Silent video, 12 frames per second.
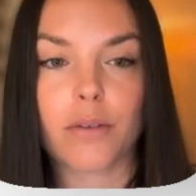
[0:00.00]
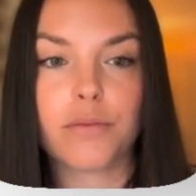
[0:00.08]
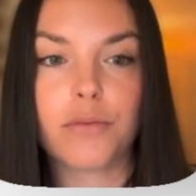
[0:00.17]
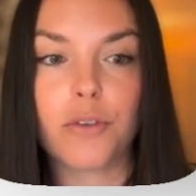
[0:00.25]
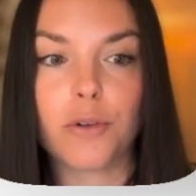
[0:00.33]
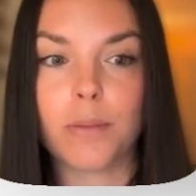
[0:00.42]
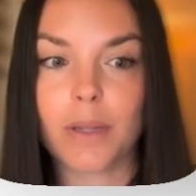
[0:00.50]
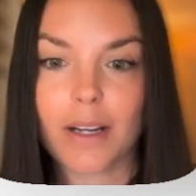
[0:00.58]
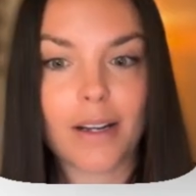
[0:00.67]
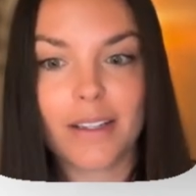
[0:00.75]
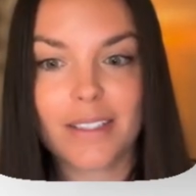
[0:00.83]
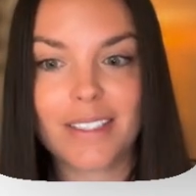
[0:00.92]
full
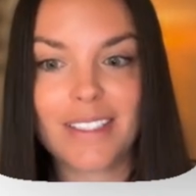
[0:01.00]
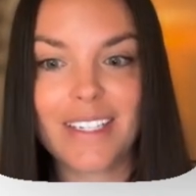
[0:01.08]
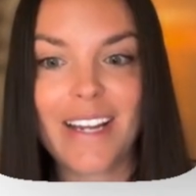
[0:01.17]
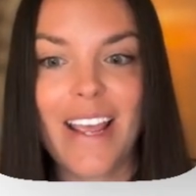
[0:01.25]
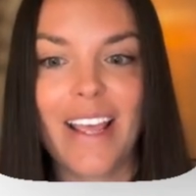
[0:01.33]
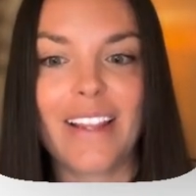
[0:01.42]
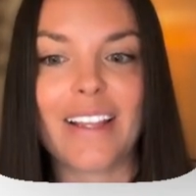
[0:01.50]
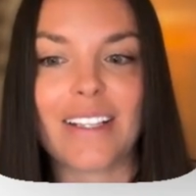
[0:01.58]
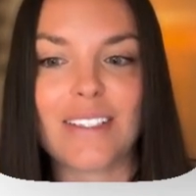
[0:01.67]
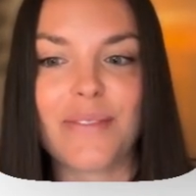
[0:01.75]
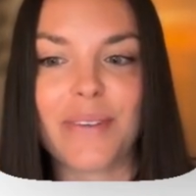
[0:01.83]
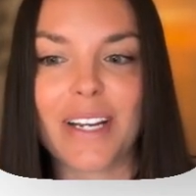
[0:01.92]
blast,
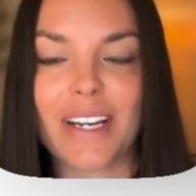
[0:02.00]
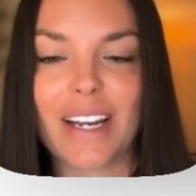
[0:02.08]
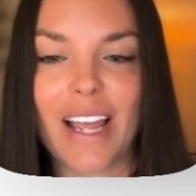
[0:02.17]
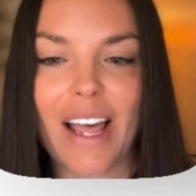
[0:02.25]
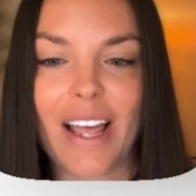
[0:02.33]
that's when